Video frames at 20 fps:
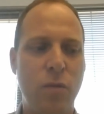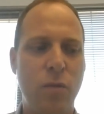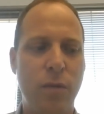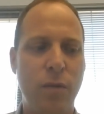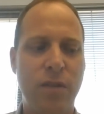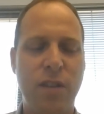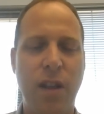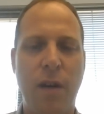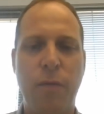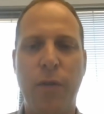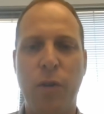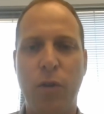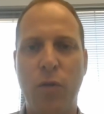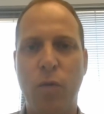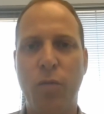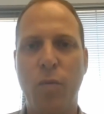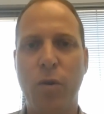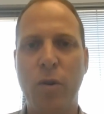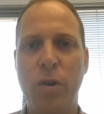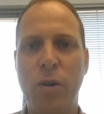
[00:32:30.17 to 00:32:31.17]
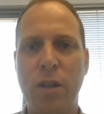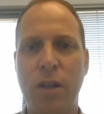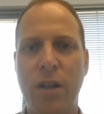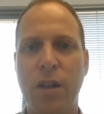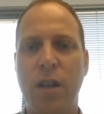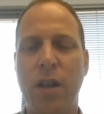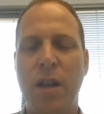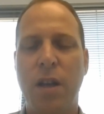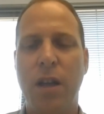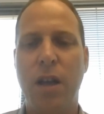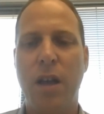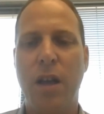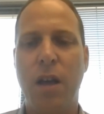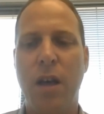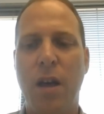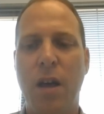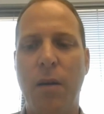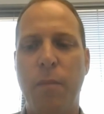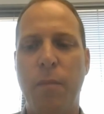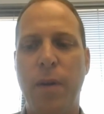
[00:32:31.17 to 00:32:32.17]
to the stuff I do at work
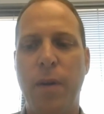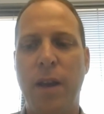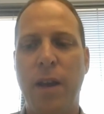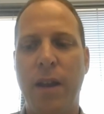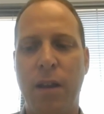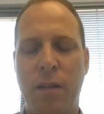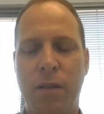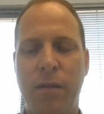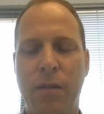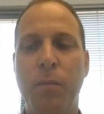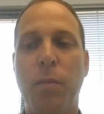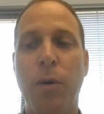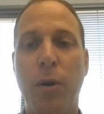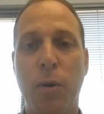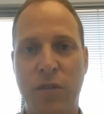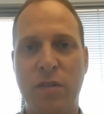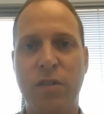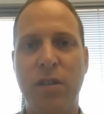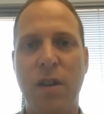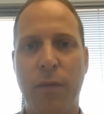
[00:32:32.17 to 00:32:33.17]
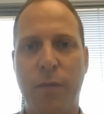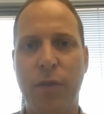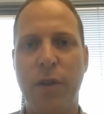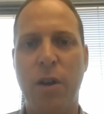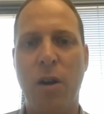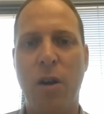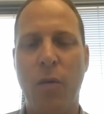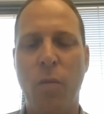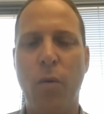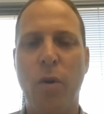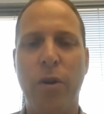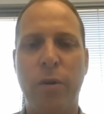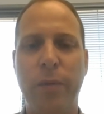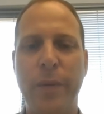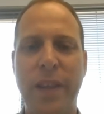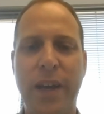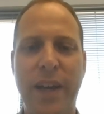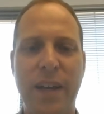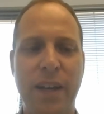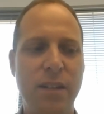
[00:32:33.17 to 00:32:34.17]
and post stuff that are work
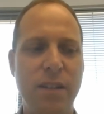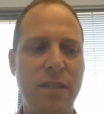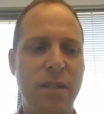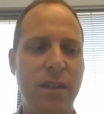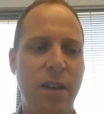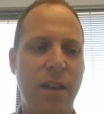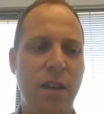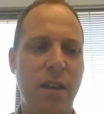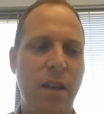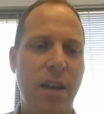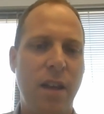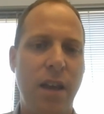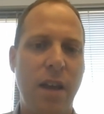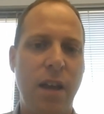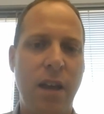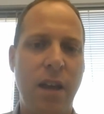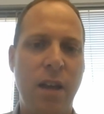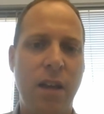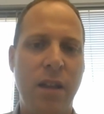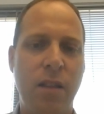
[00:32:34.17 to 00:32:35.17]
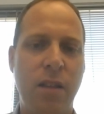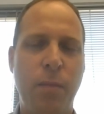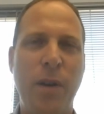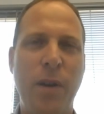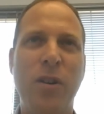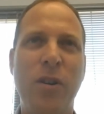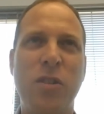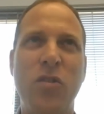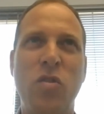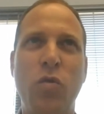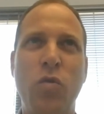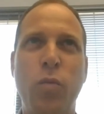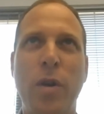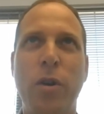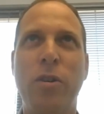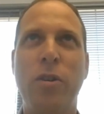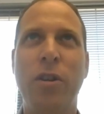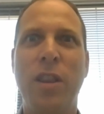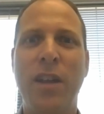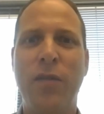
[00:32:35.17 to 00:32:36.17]
related. And because
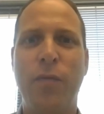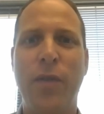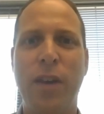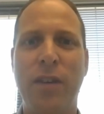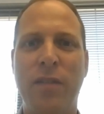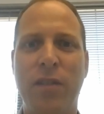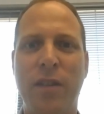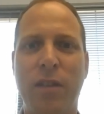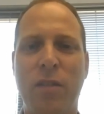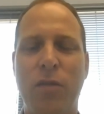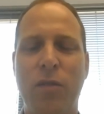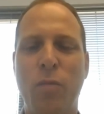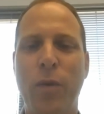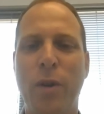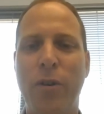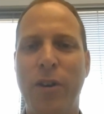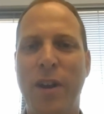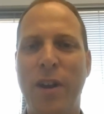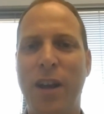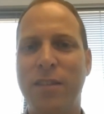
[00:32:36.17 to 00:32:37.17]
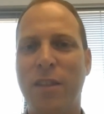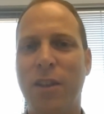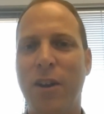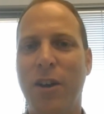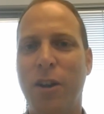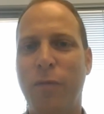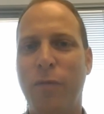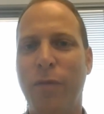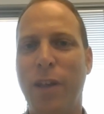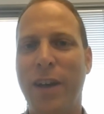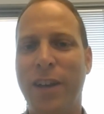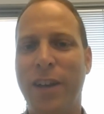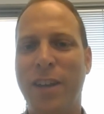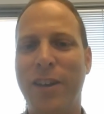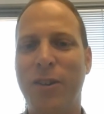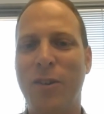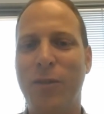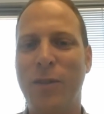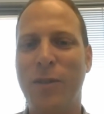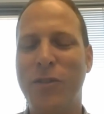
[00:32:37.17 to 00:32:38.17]
Twitter, let's face it, Twitter has a lot of
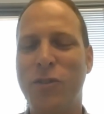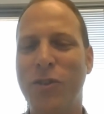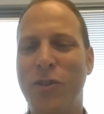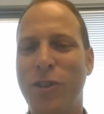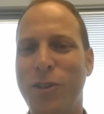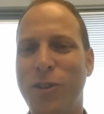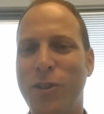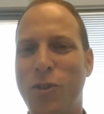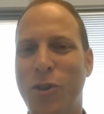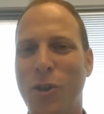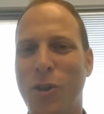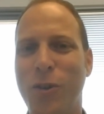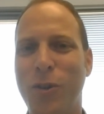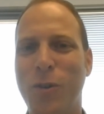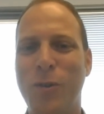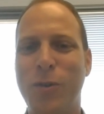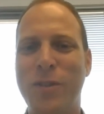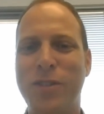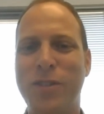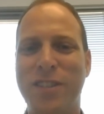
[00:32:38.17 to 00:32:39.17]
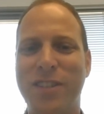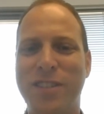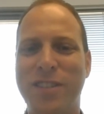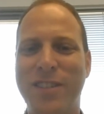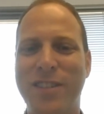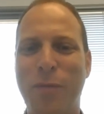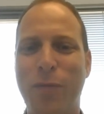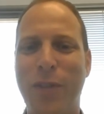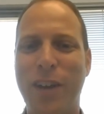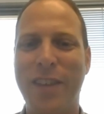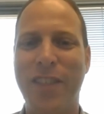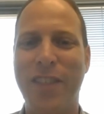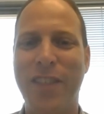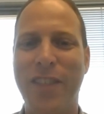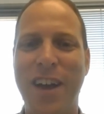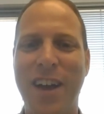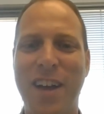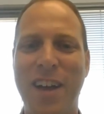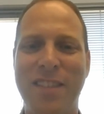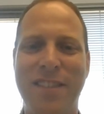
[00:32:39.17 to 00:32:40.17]
internal jokes and stuff like
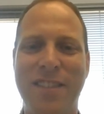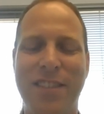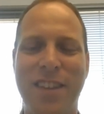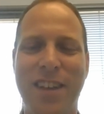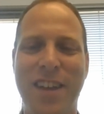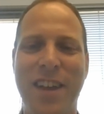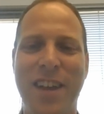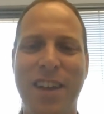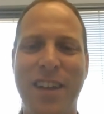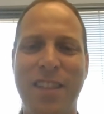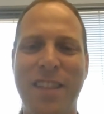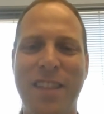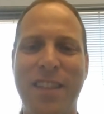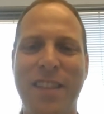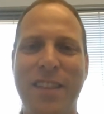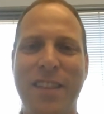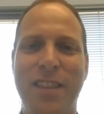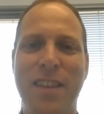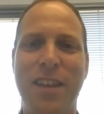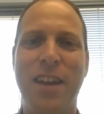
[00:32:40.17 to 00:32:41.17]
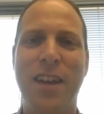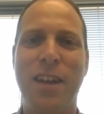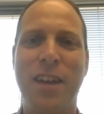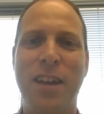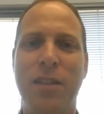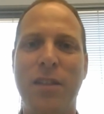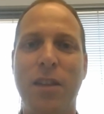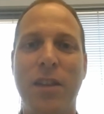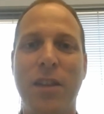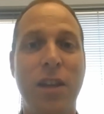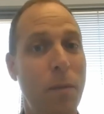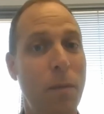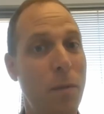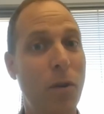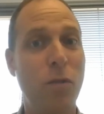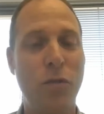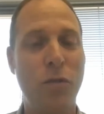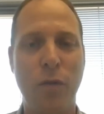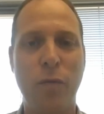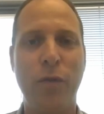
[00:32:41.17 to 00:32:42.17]
that. And it can be
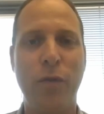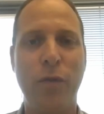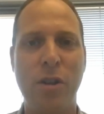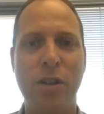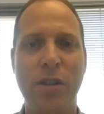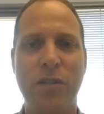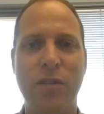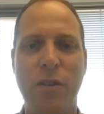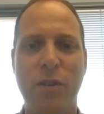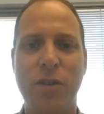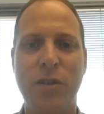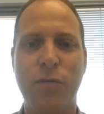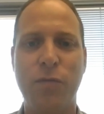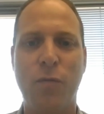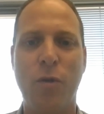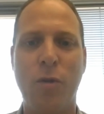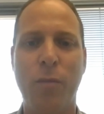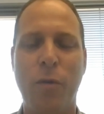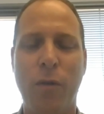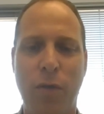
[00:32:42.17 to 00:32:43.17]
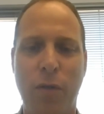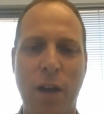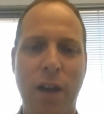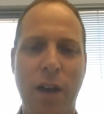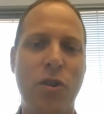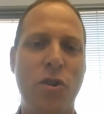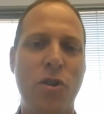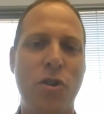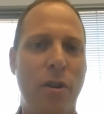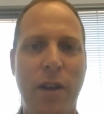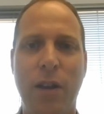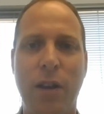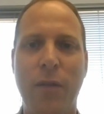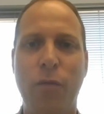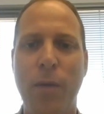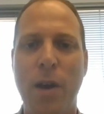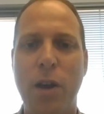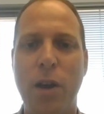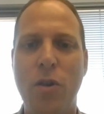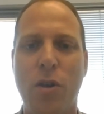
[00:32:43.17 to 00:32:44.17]
also a very serious form of sharing
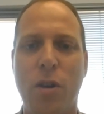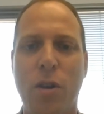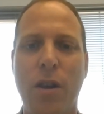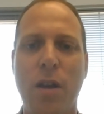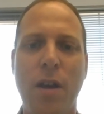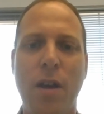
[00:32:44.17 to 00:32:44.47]
information,